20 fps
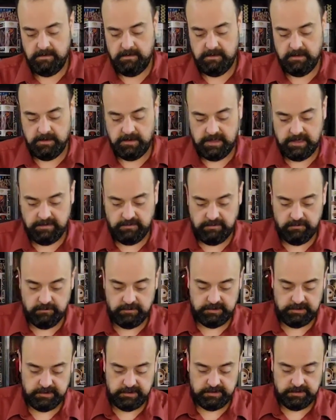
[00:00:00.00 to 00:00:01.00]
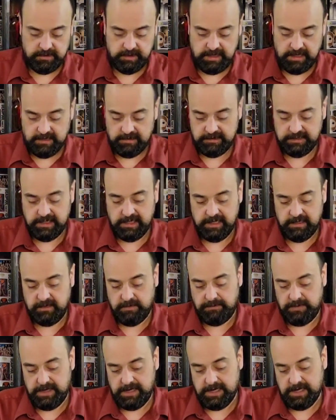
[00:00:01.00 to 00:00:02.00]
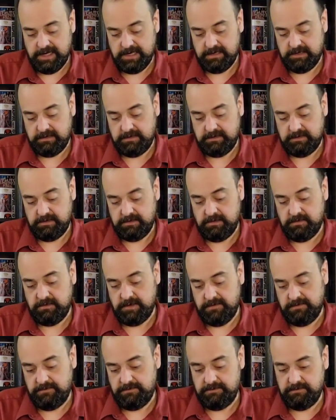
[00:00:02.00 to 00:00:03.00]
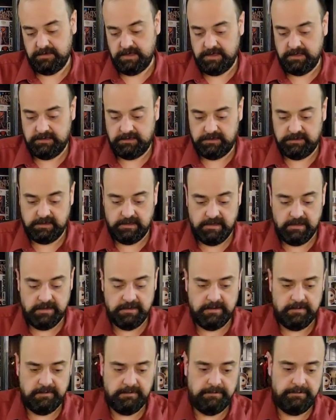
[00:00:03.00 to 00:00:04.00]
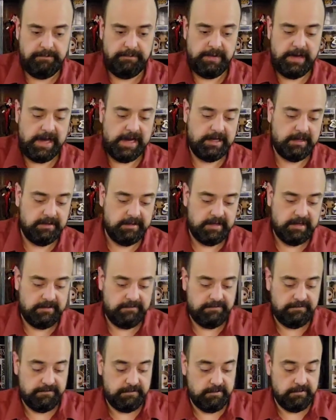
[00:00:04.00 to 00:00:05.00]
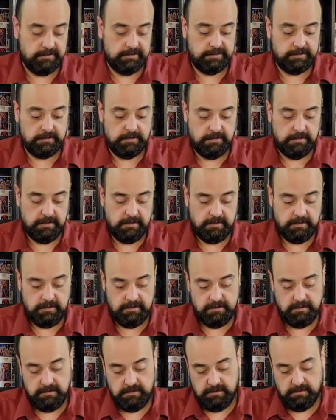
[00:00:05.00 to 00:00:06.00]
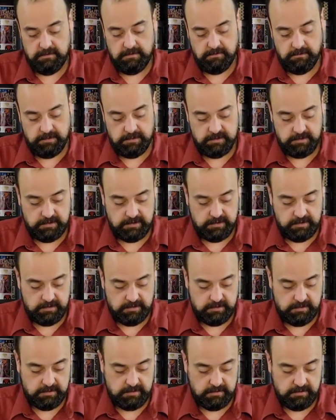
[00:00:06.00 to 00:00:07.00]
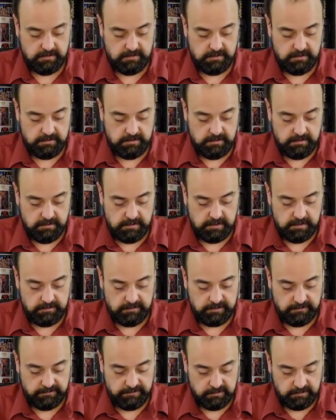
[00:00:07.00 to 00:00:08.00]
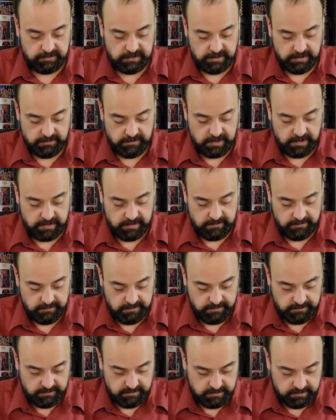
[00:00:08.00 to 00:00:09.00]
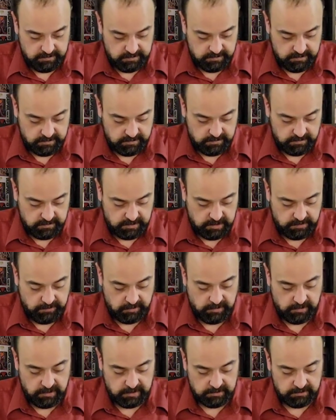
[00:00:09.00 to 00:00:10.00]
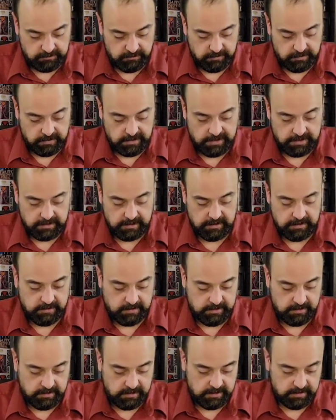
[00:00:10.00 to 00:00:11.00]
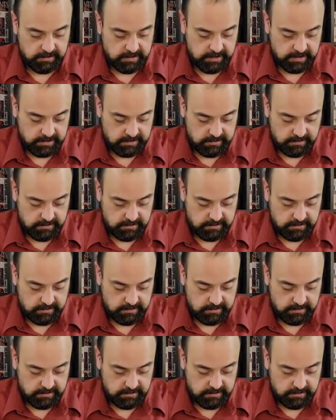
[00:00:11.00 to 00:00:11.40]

And that one was just on the outside of the pack, so I saw the back of that first, which that was the first time I come across one like that.